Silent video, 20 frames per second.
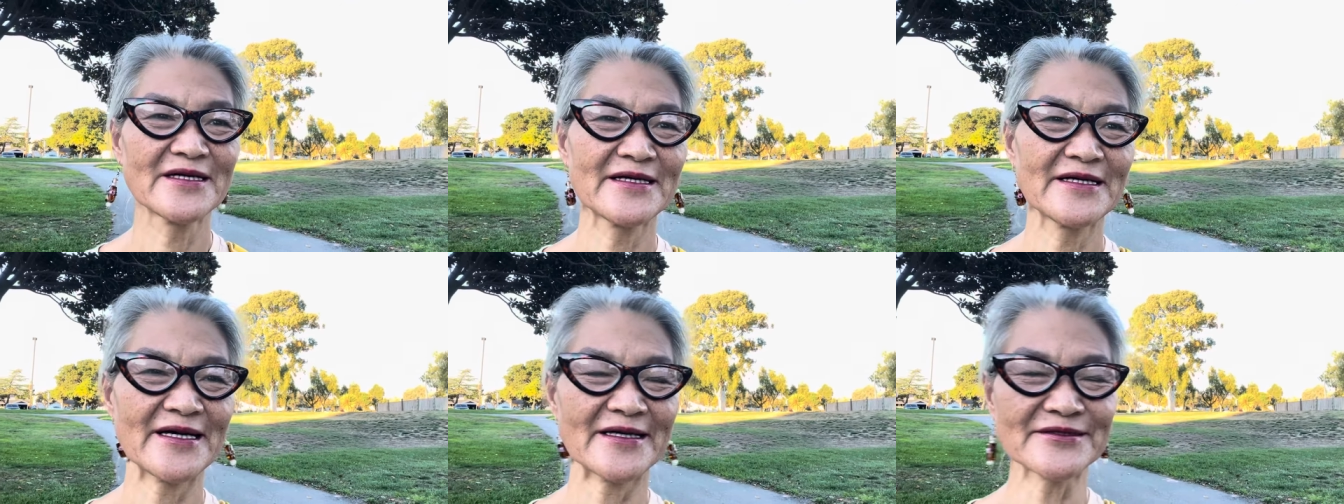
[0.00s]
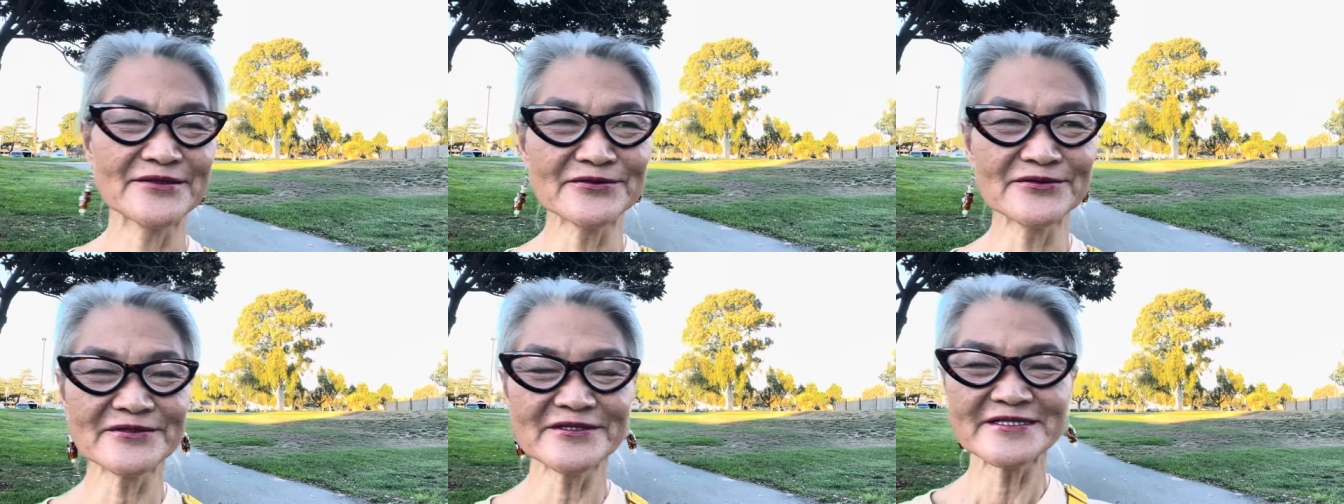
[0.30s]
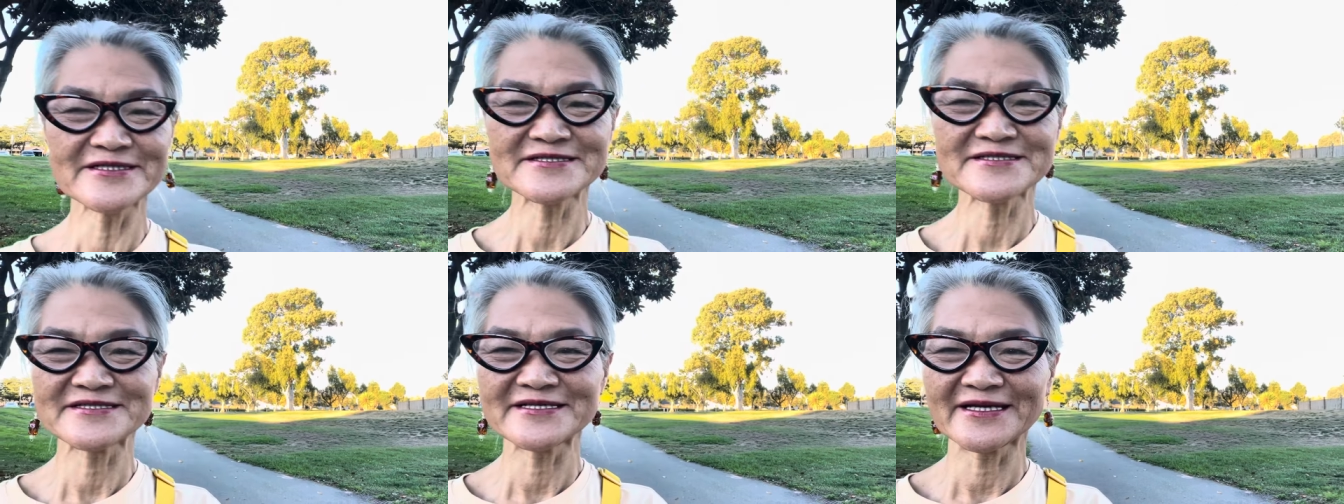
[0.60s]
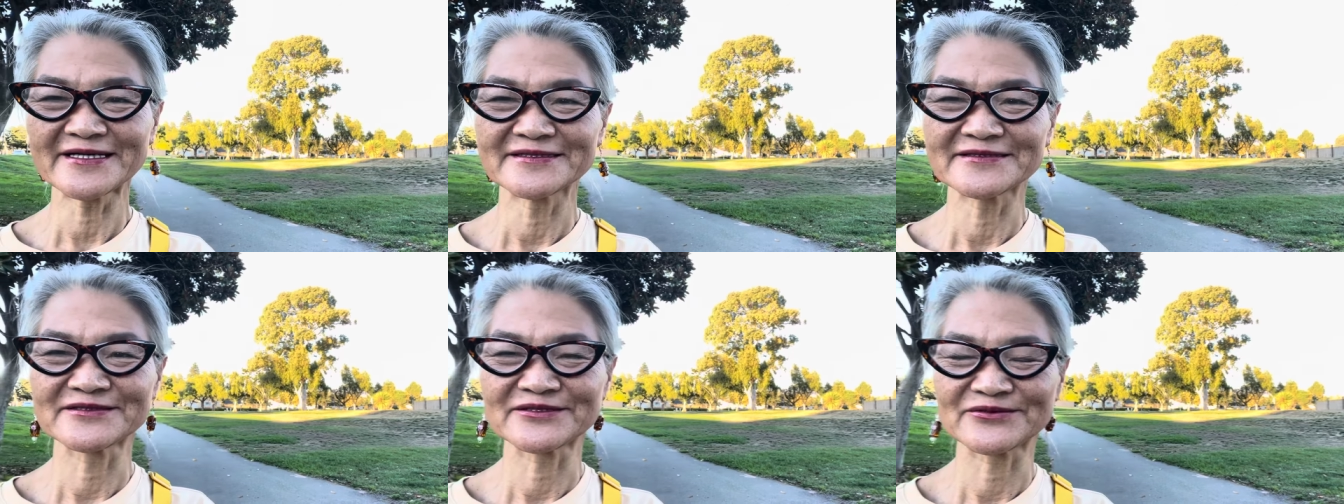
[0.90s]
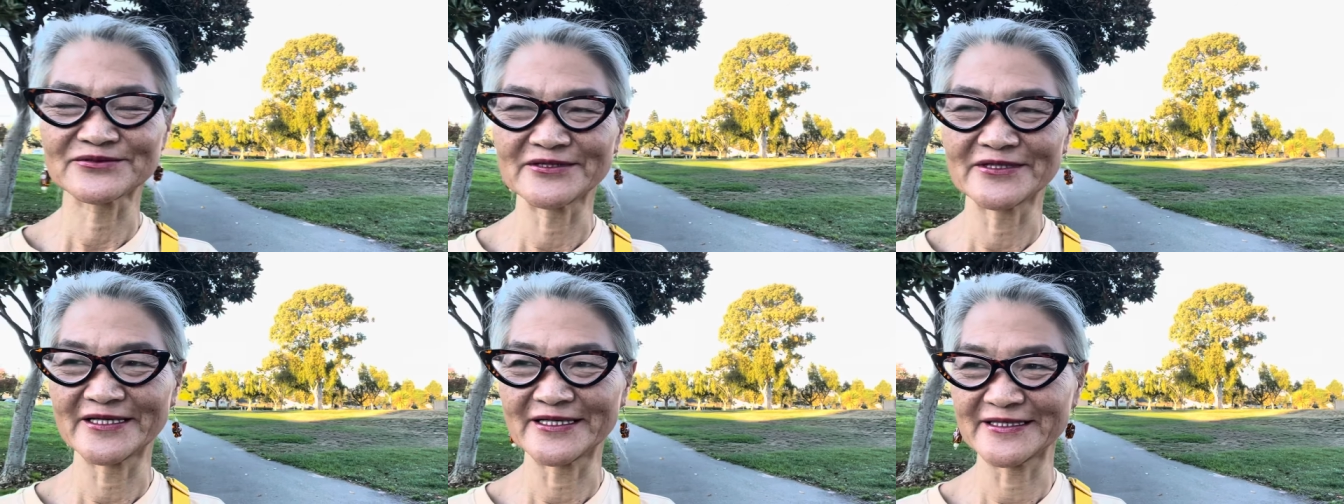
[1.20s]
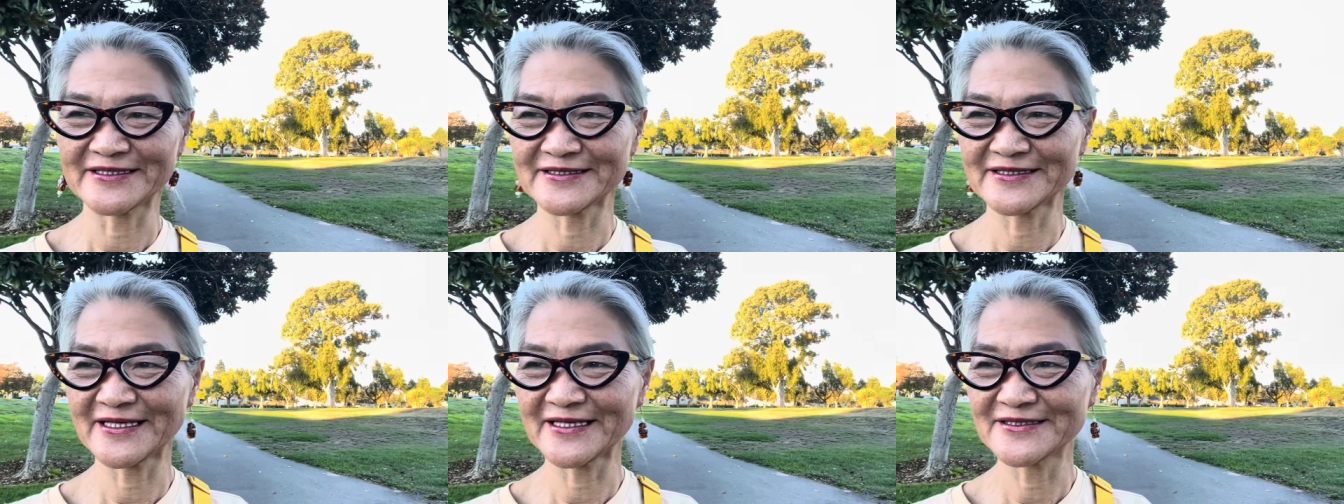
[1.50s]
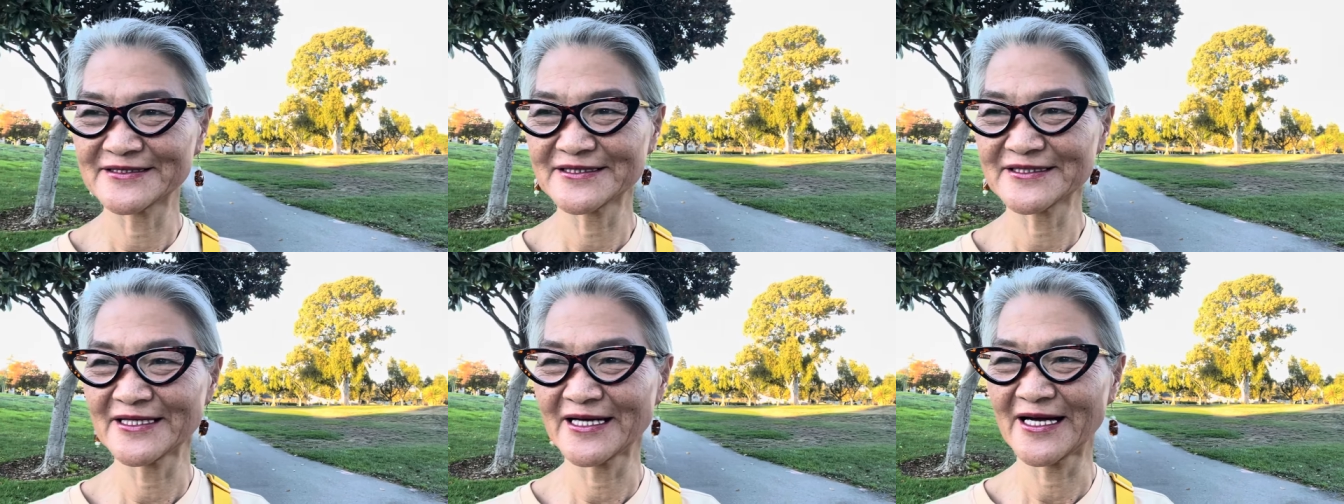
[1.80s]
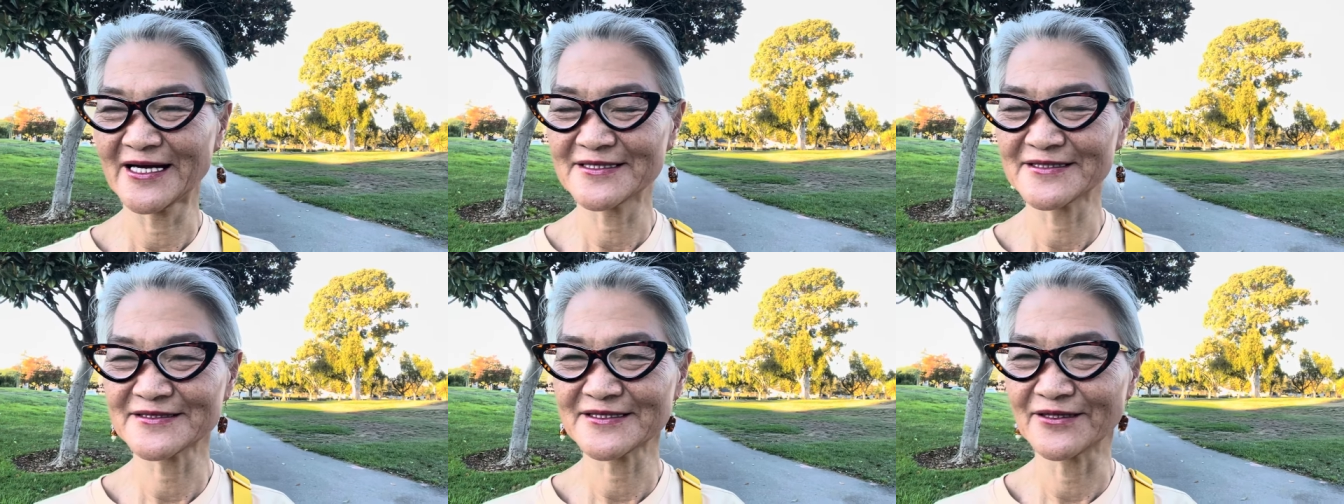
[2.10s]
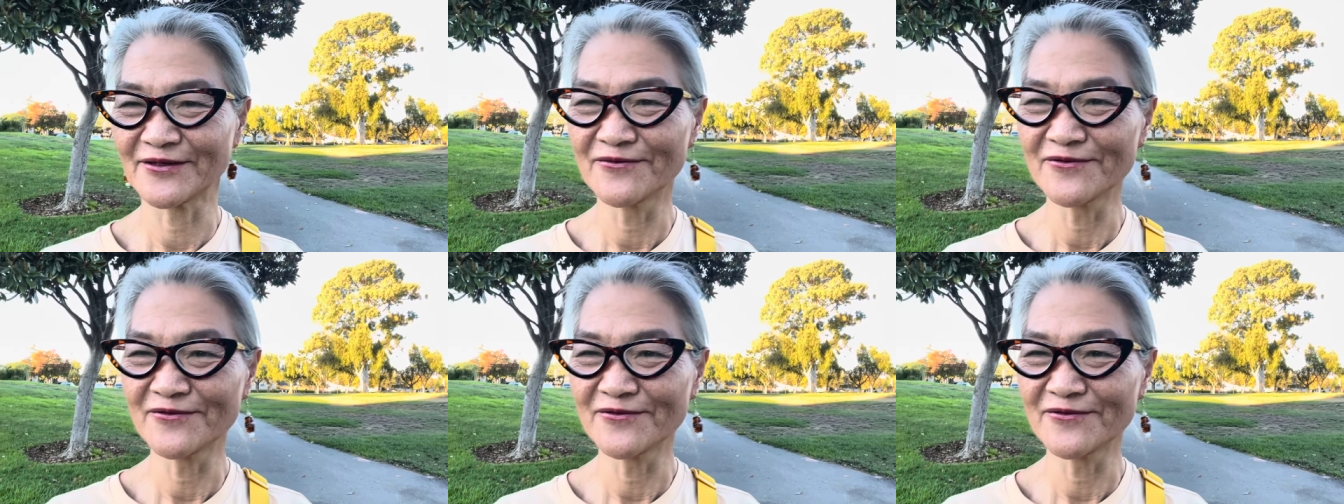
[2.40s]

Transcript: and only second grade and she asked